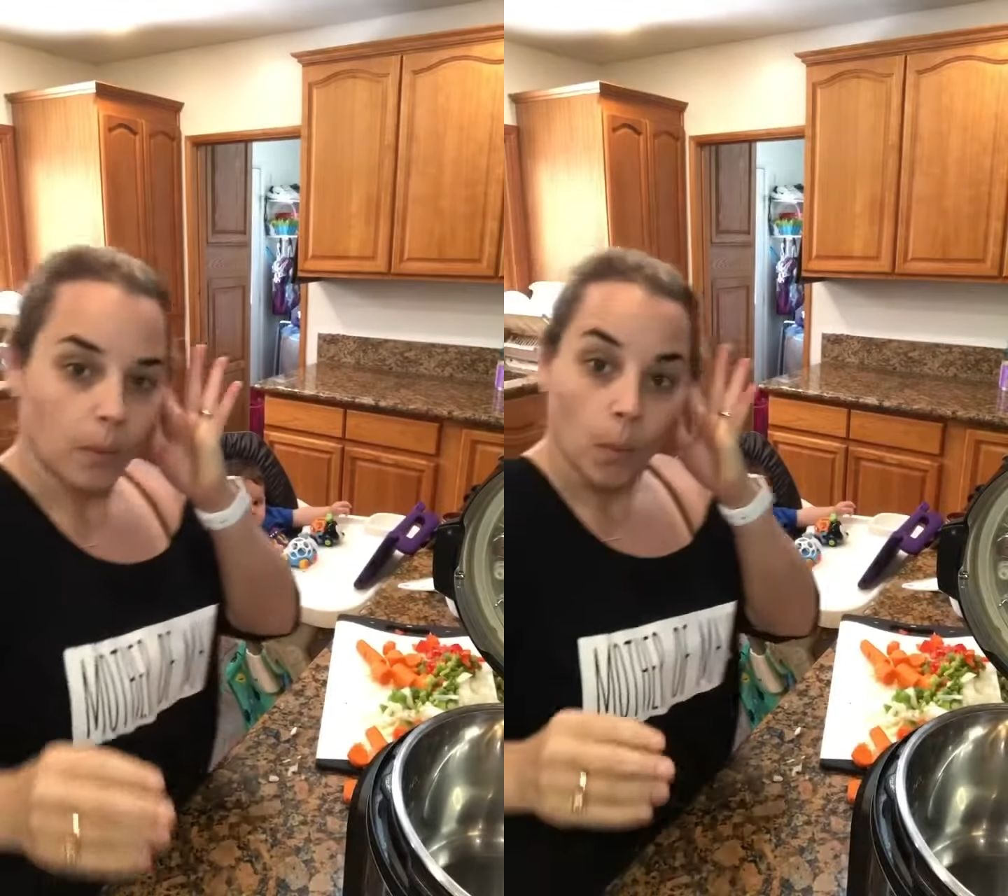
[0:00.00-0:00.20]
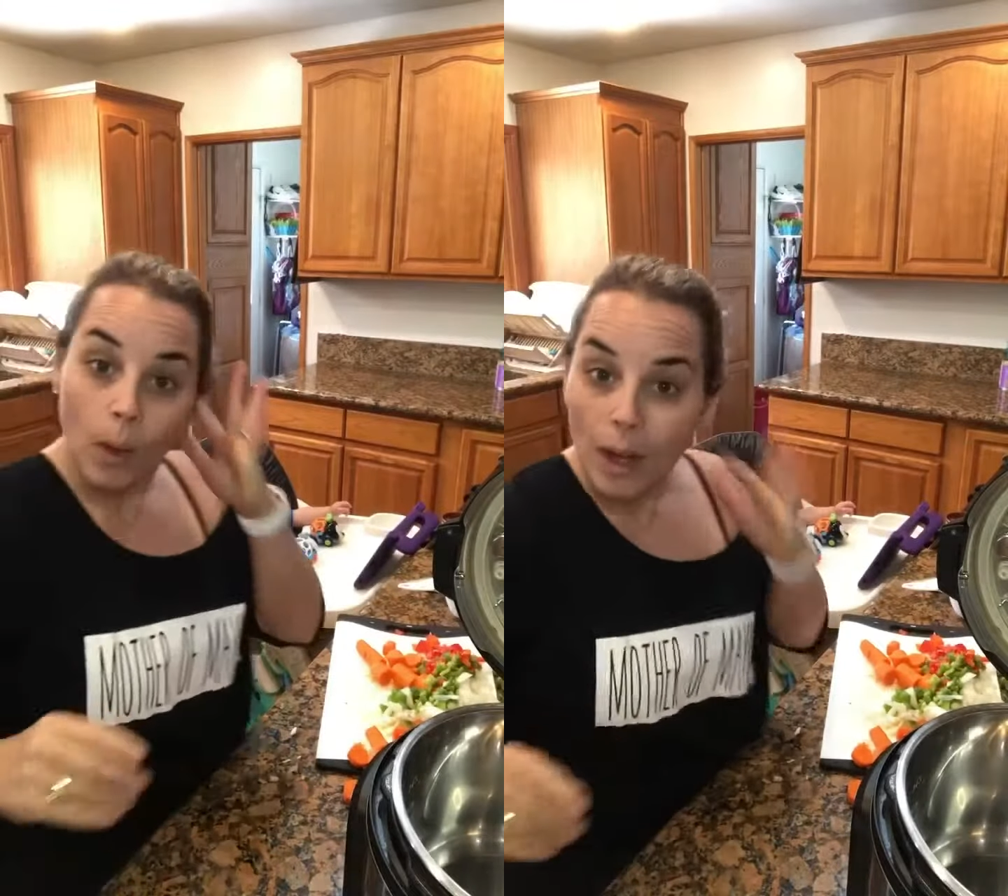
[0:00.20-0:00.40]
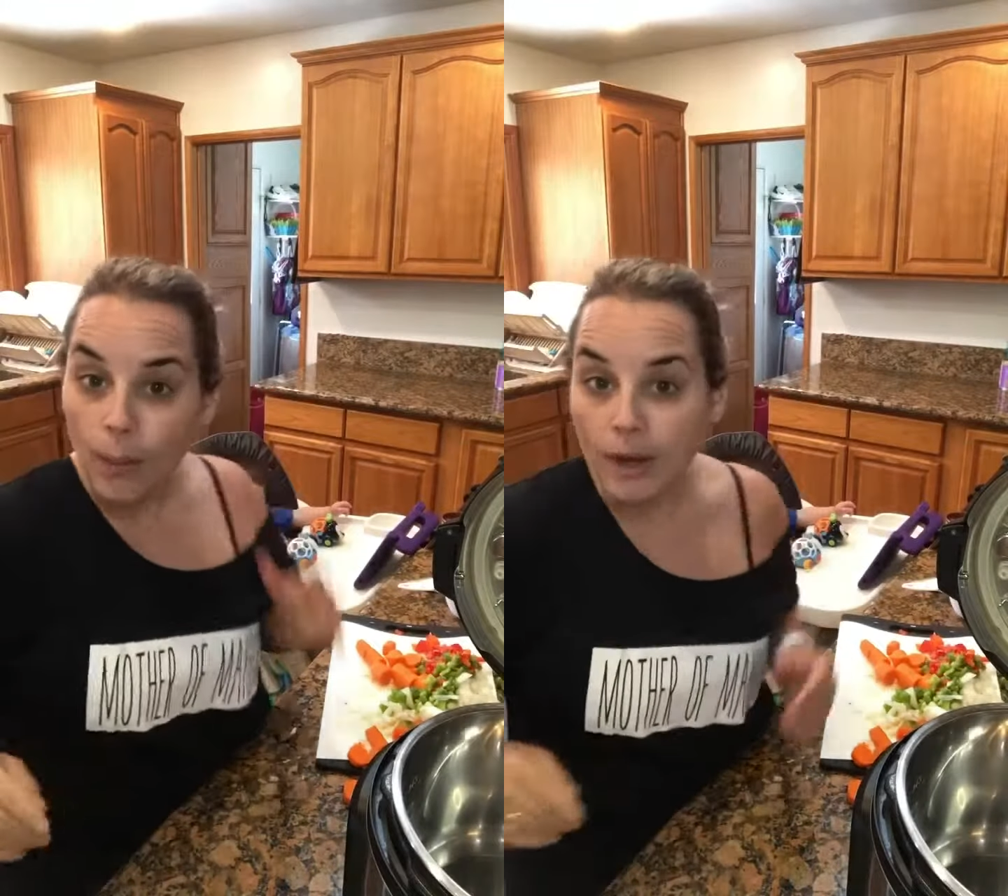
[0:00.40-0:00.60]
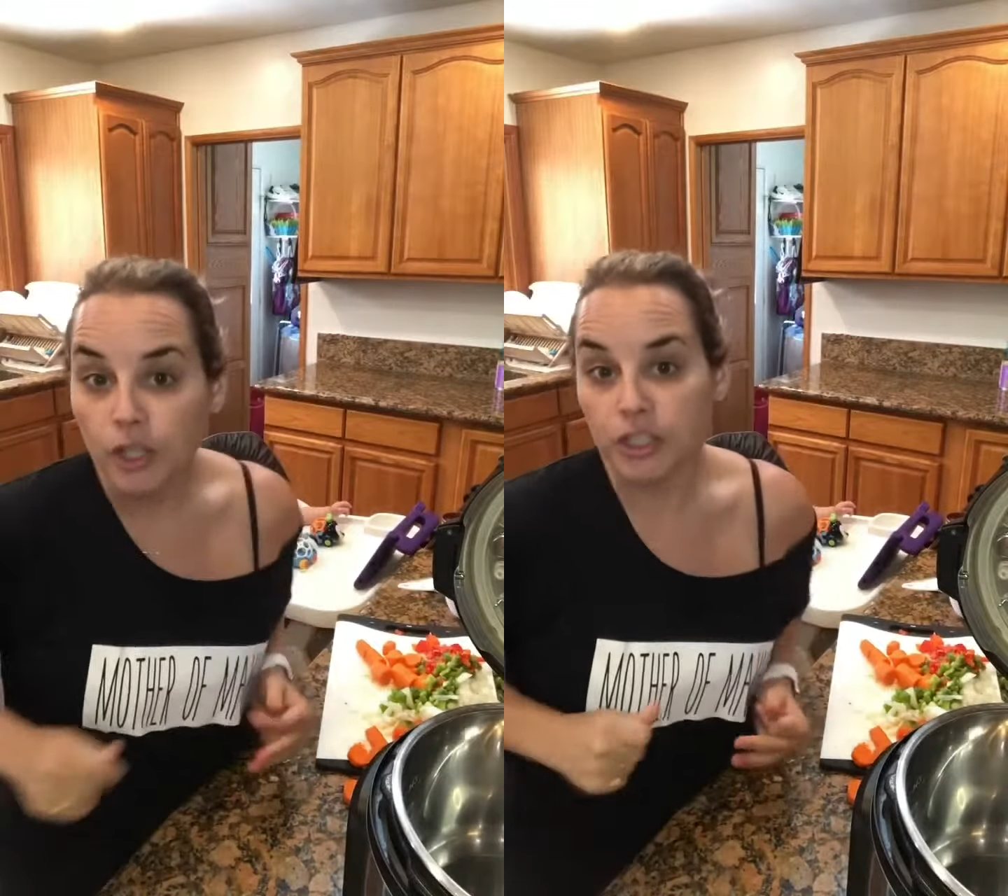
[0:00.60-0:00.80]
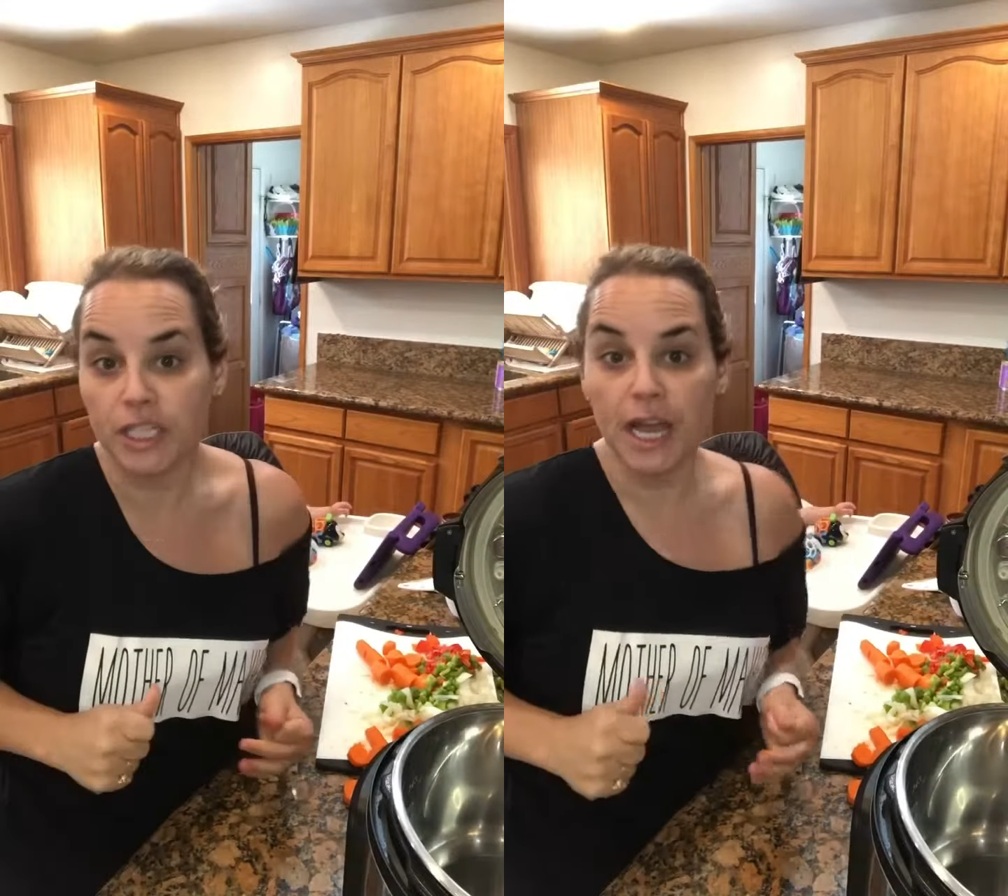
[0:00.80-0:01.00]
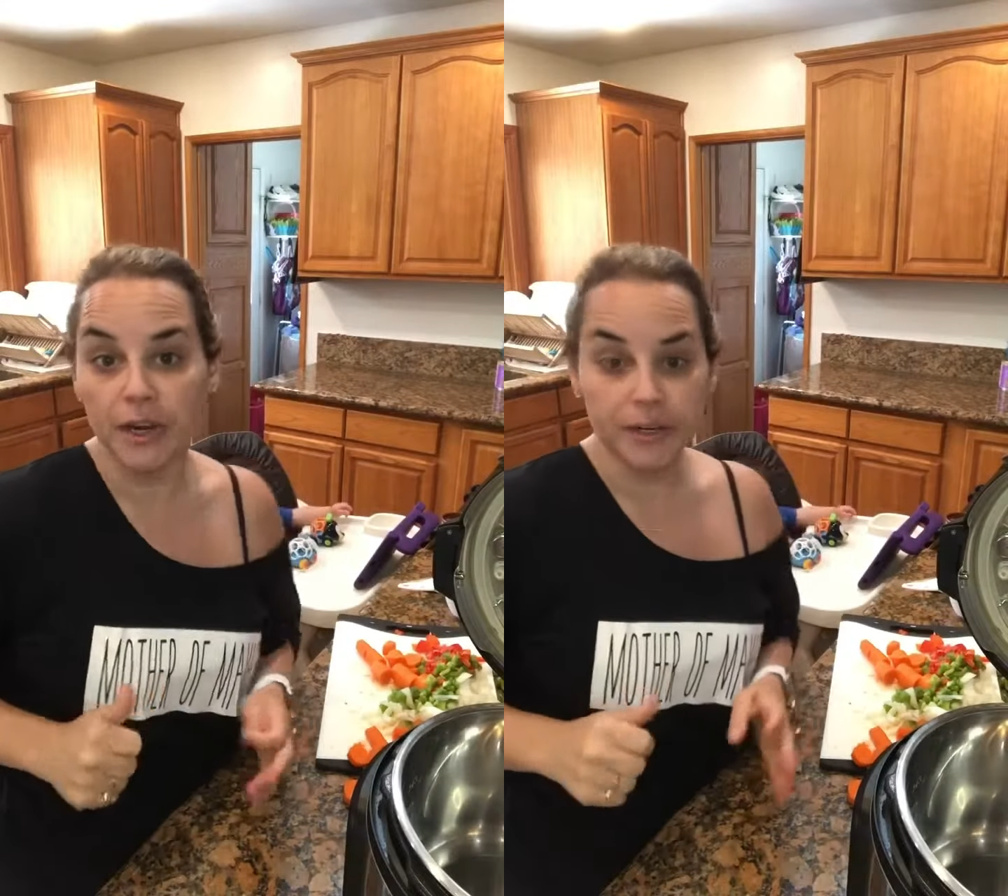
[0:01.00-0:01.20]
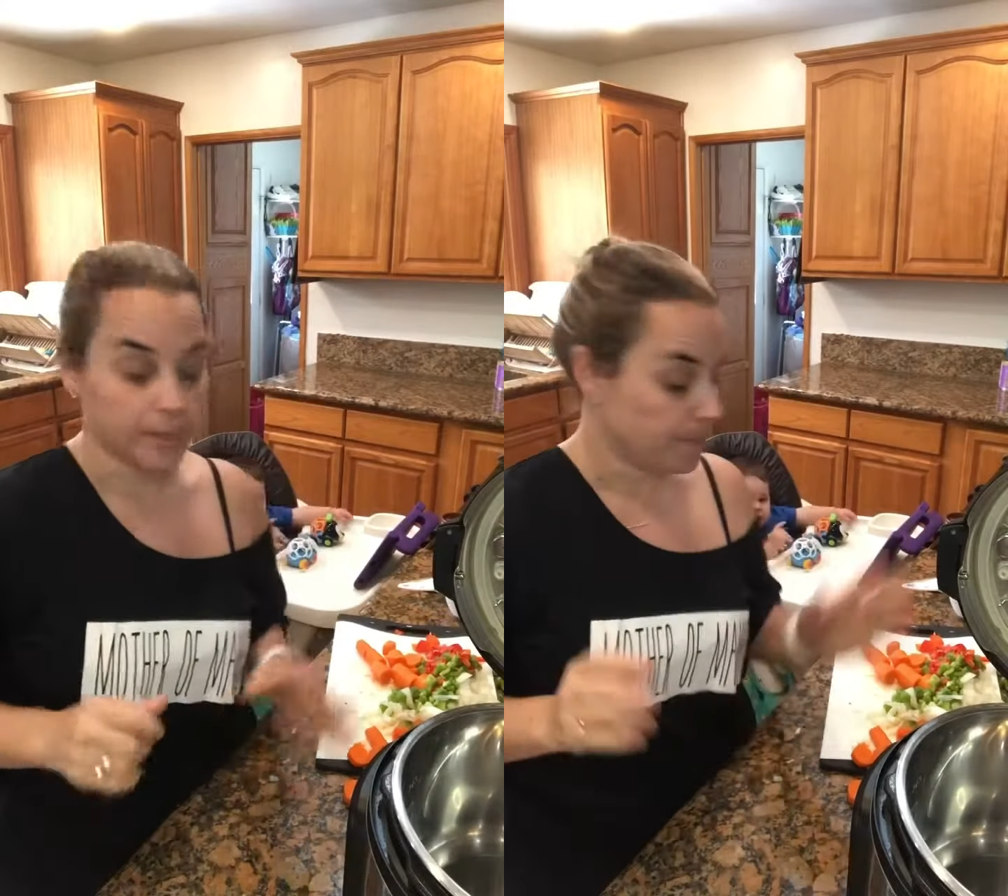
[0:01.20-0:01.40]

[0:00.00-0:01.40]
Wow, I look tired.